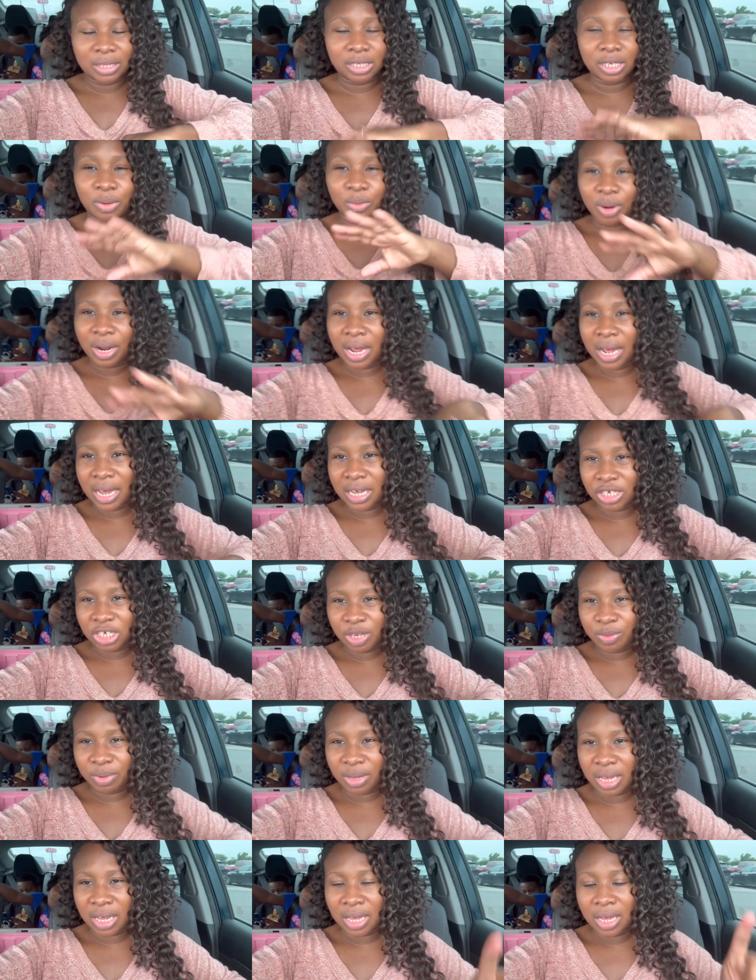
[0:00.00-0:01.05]
so we're at heb
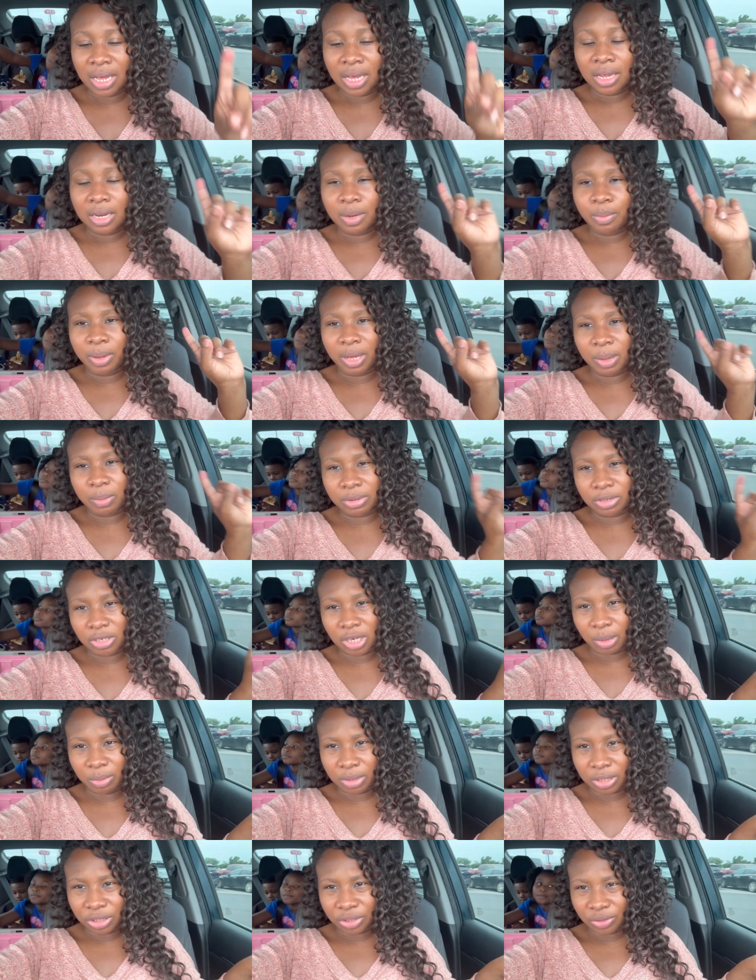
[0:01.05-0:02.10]
to pick up a
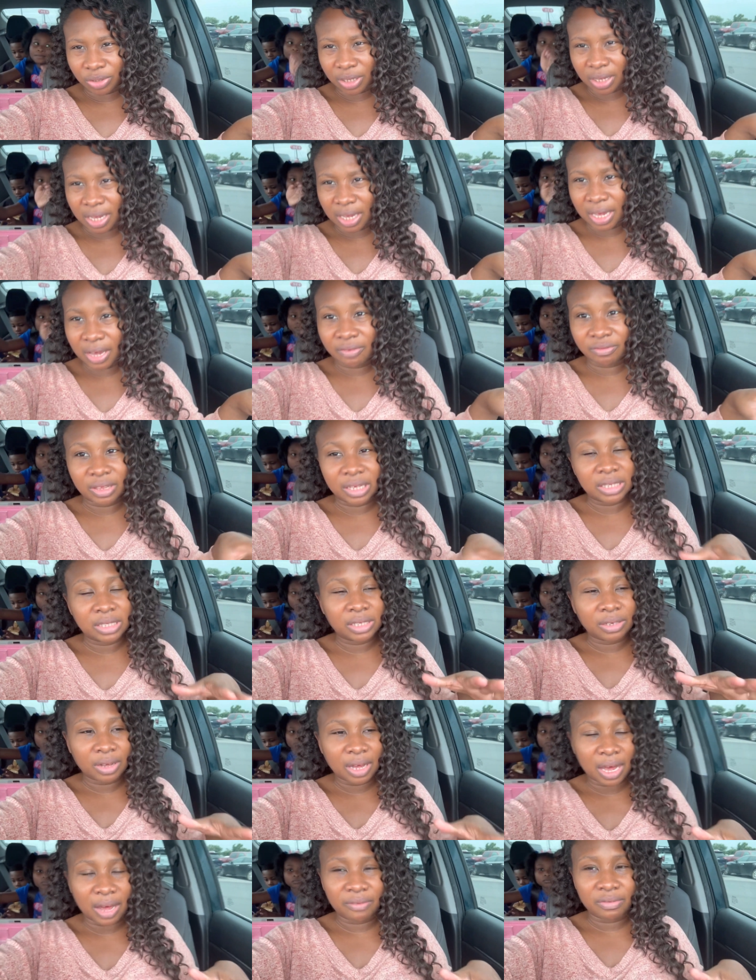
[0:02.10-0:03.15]
strawberry shortcake if they
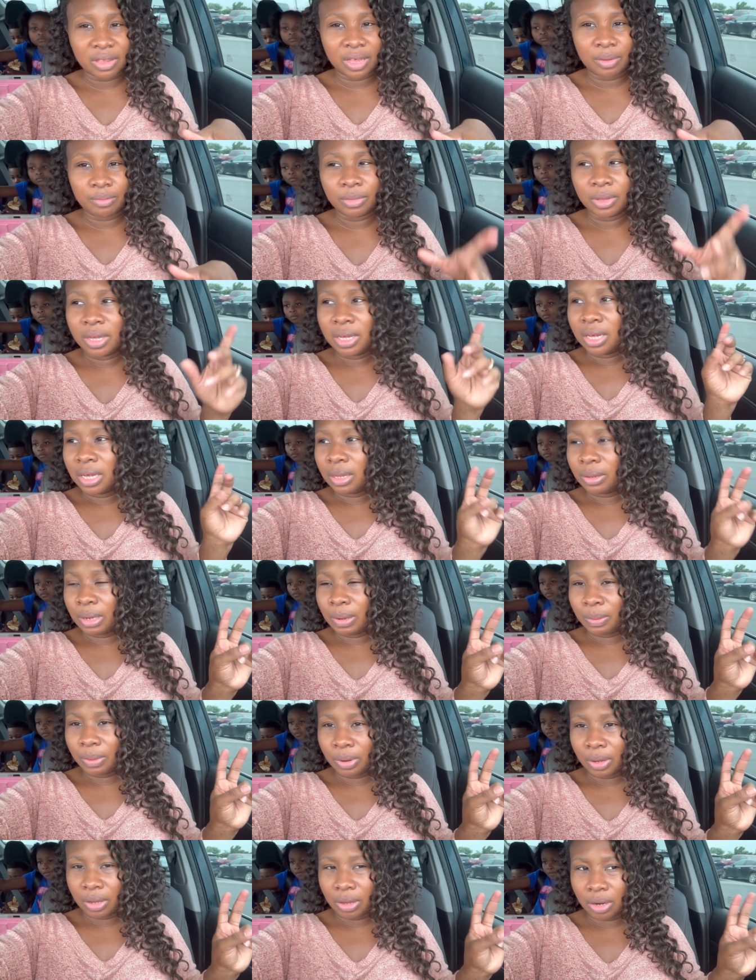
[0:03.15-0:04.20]
still have them and then
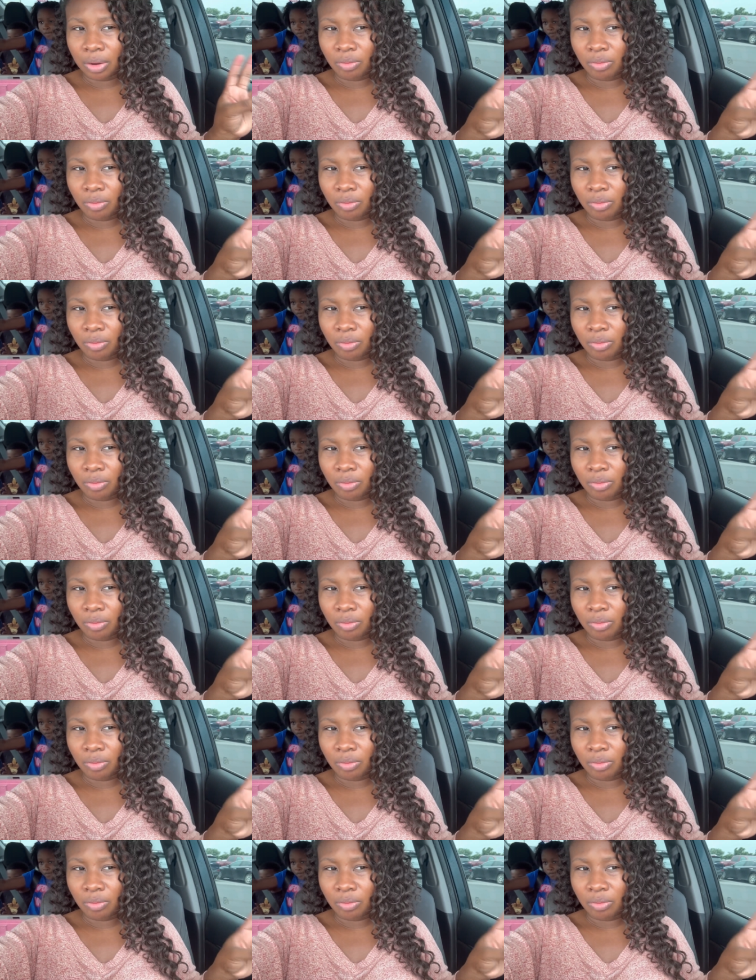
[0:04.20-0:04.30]
we're gonna go to